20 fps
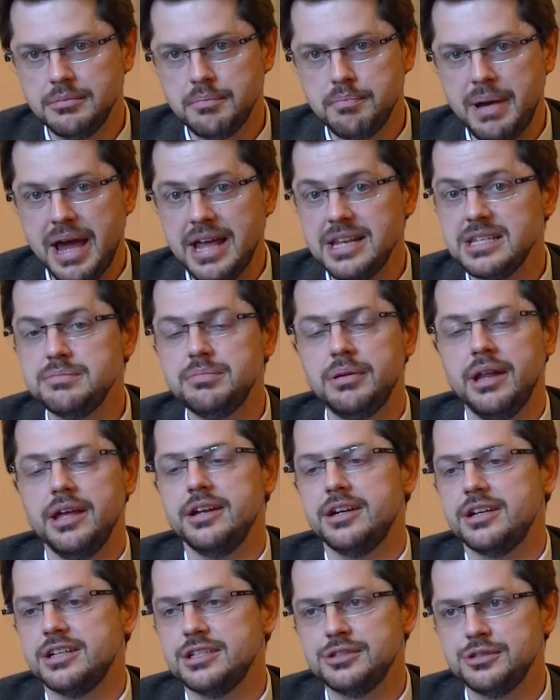band
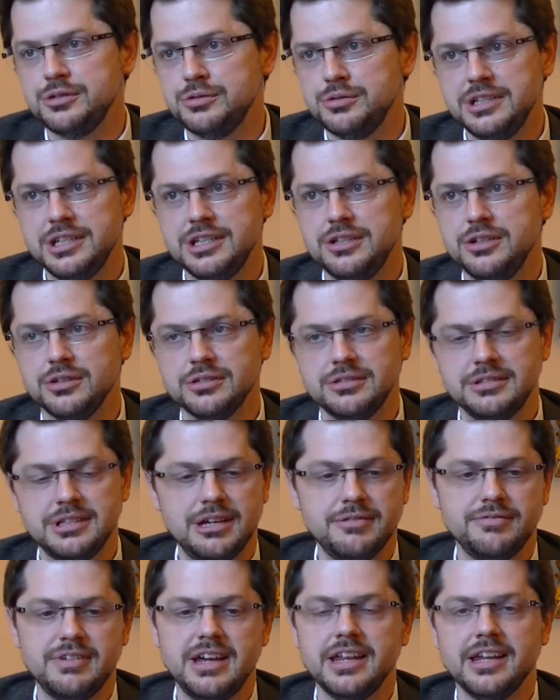players who did not
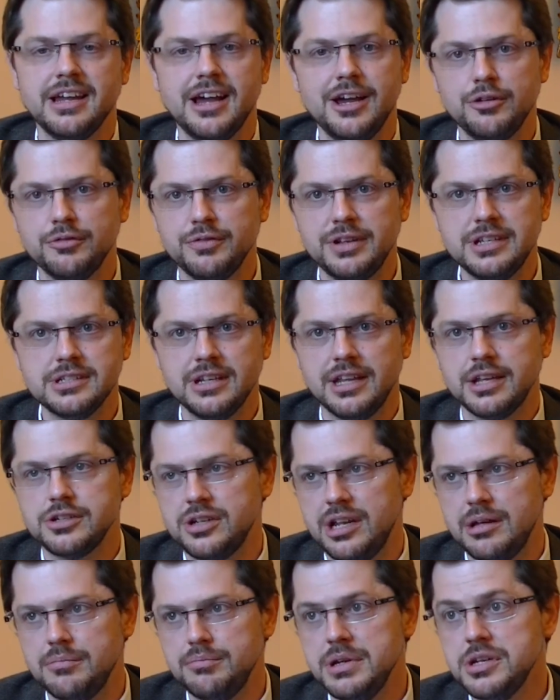have any kind of
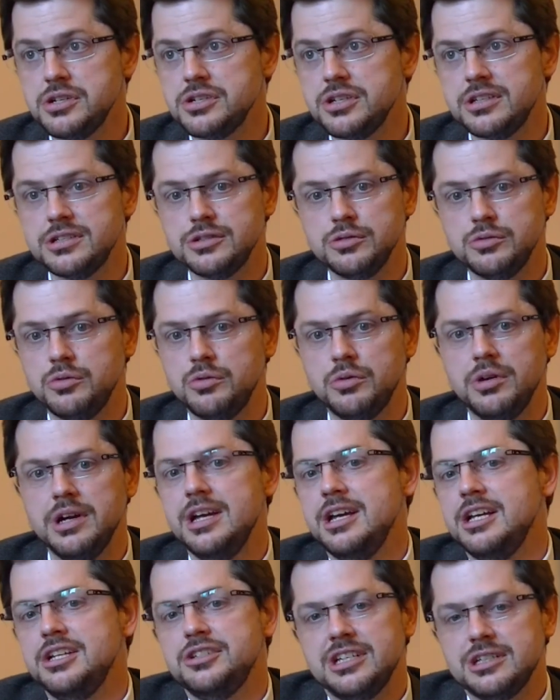intellectual ambitions, who
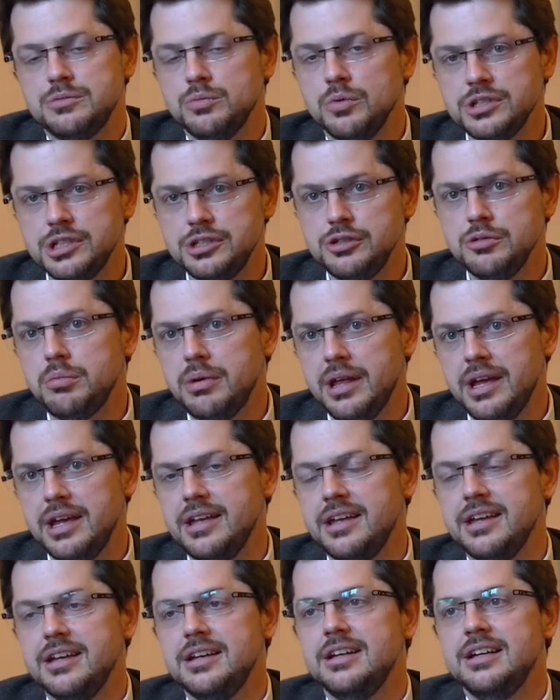just wanted to
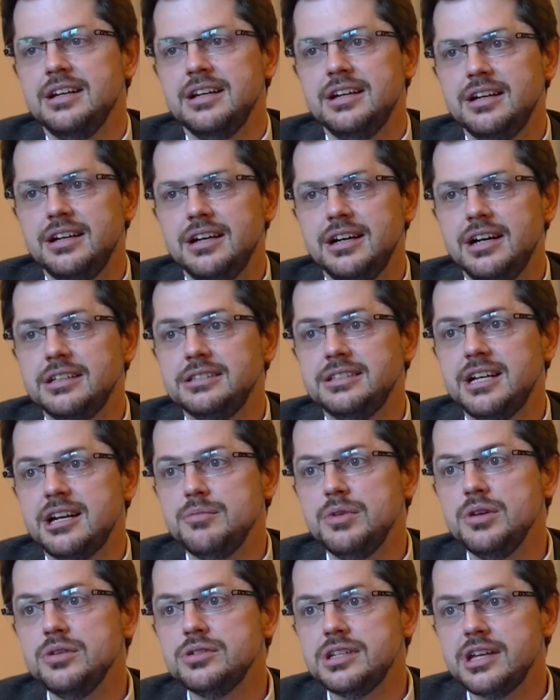play their
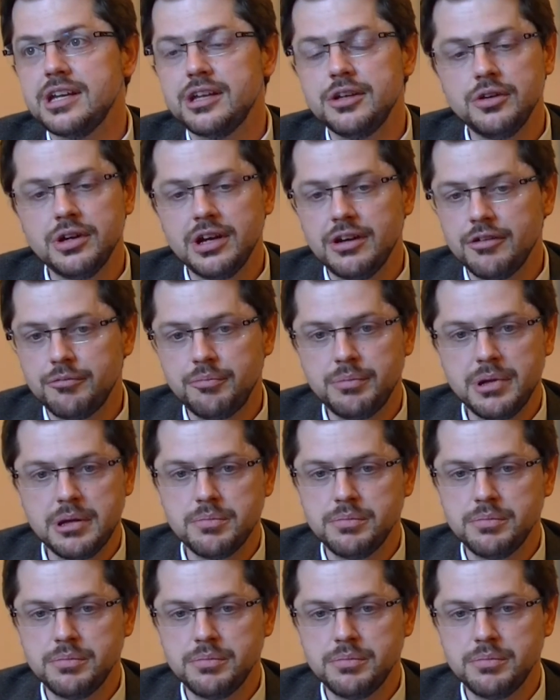music. You have